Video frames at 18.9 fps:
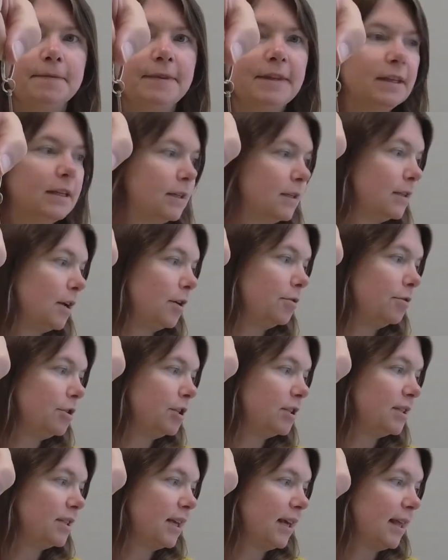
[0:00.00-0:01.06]
So
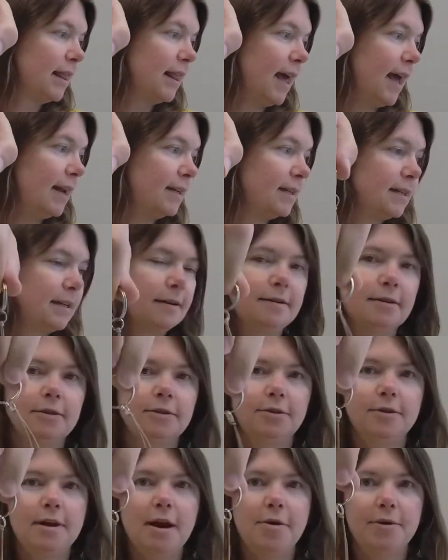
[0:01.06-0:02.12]
just like that.
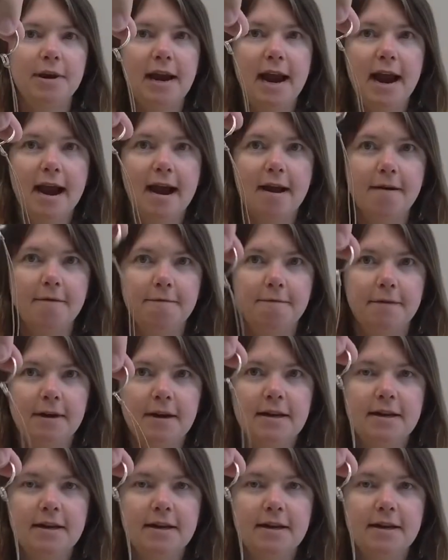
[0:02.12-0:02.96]
So now we have